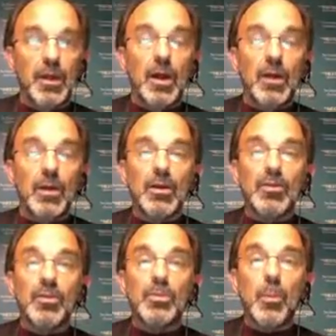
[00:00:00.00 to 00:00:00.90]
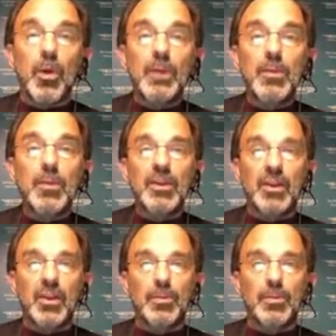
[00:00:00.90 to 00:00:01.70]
are that the primary care